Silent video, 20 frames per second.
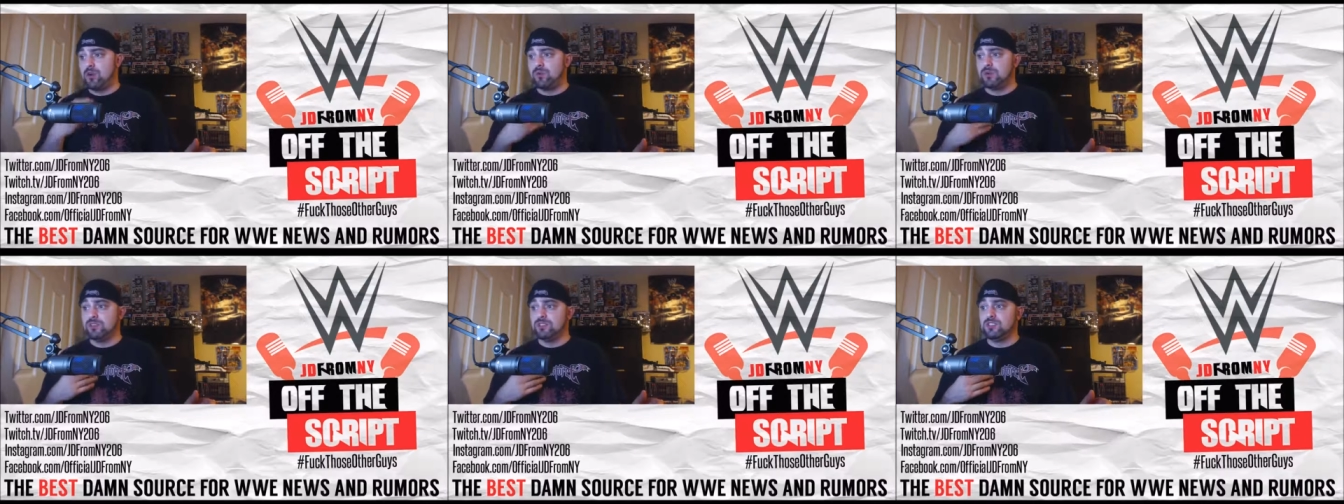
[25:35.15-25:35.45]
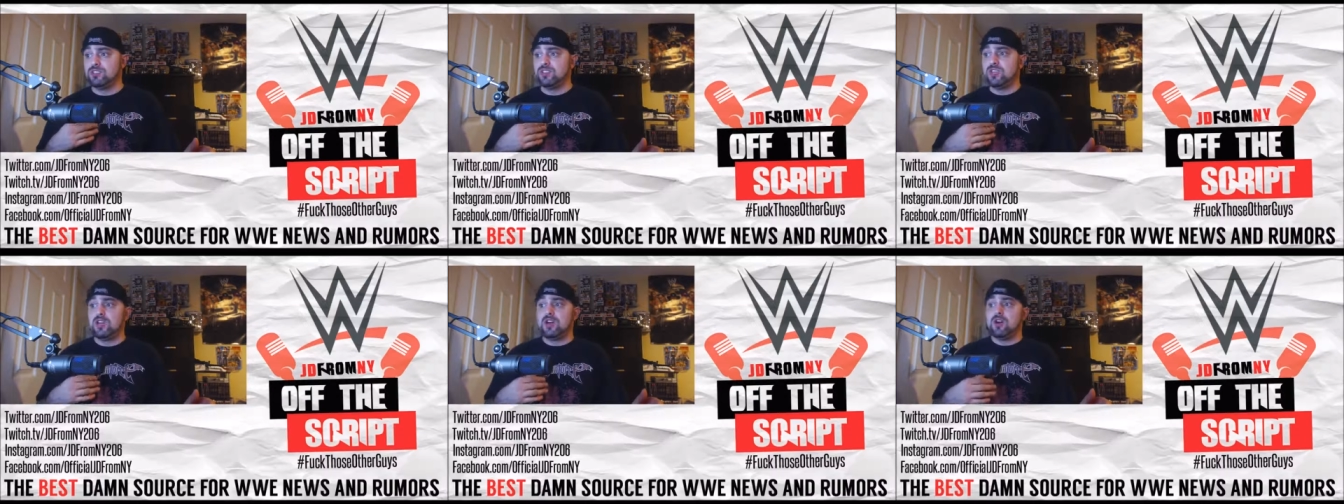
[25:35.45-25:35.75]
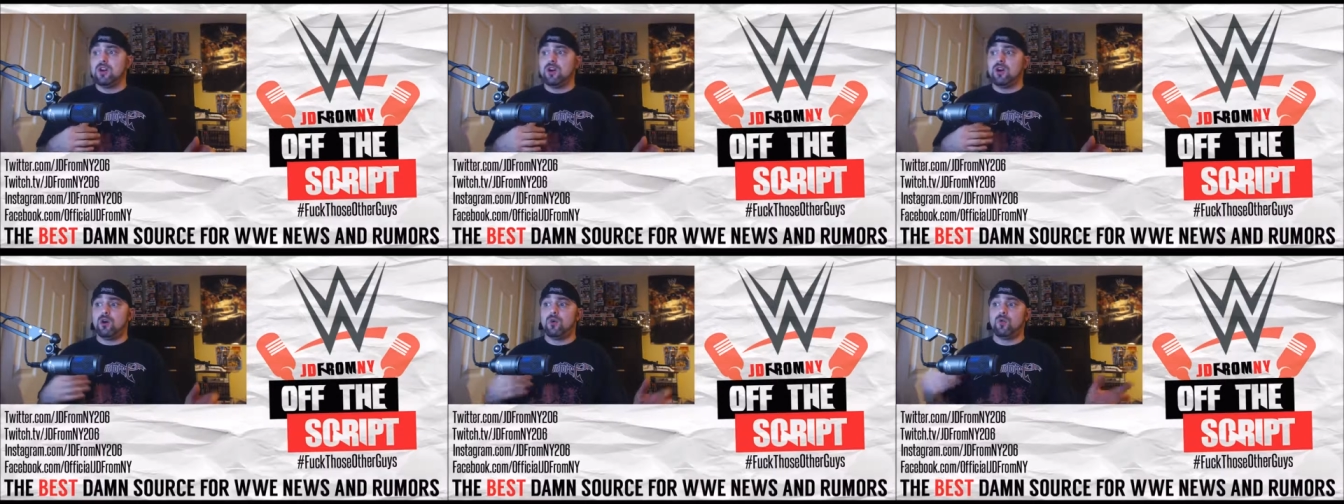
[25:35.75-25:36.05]
Owens,
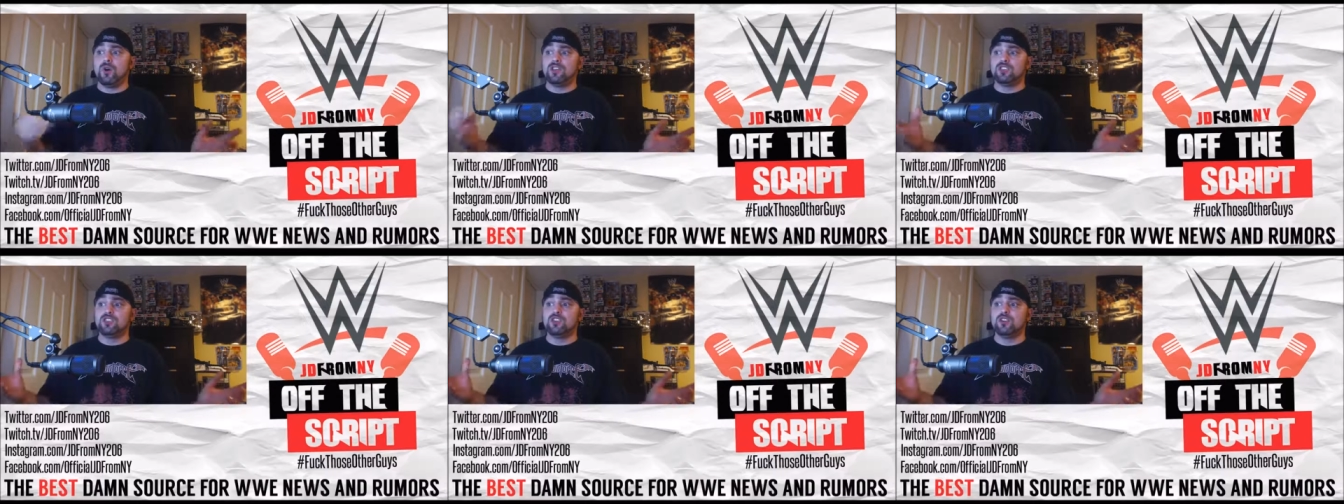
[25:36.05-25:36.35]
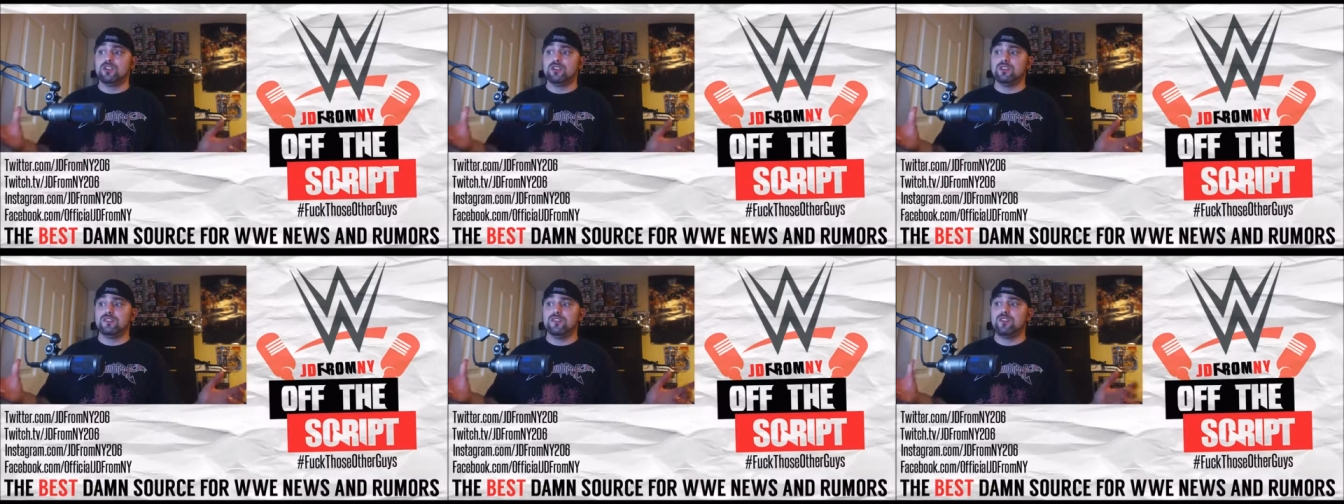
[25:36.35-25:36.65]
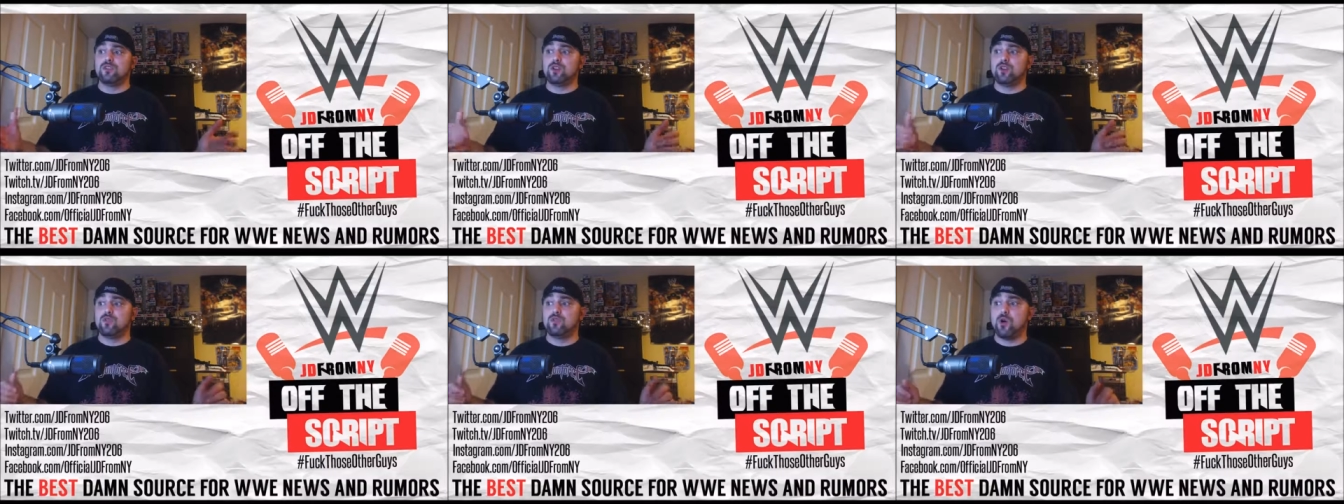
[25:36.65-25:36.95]
always good
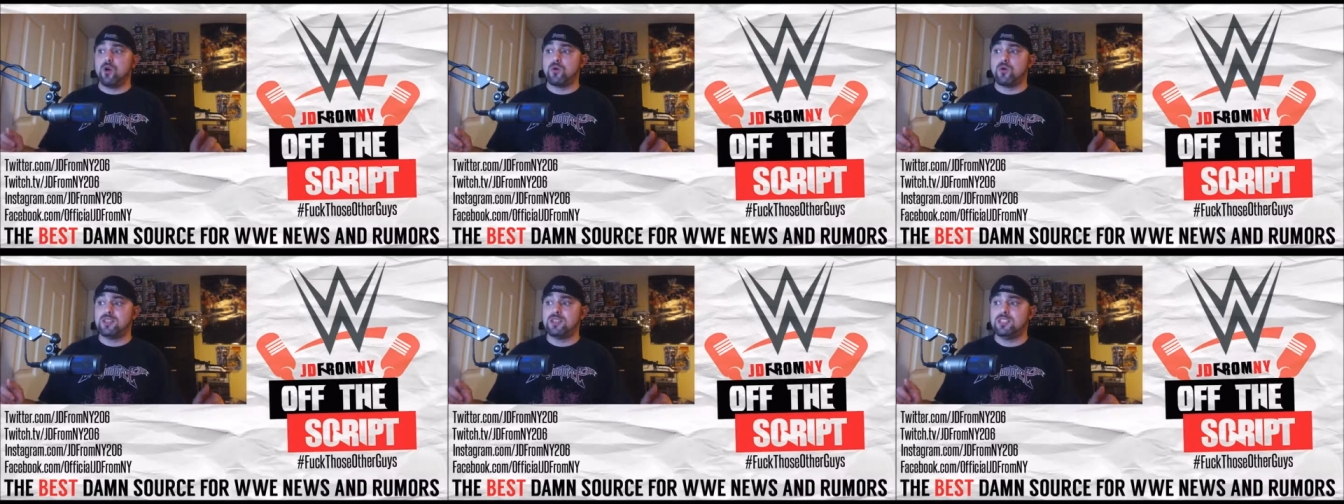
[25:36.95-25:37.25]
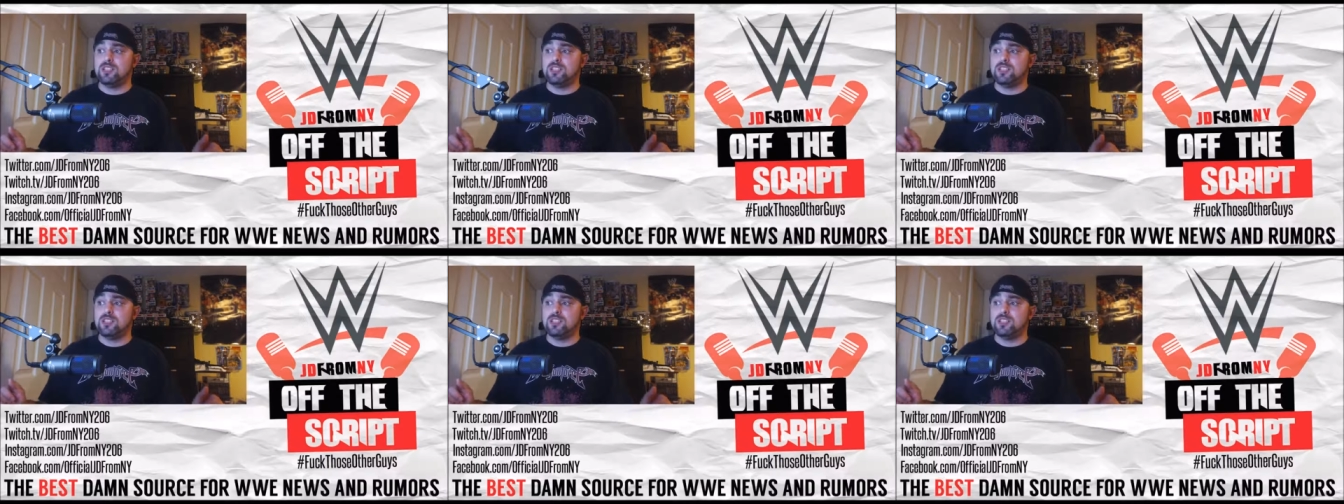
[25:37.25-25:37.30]
for a quote.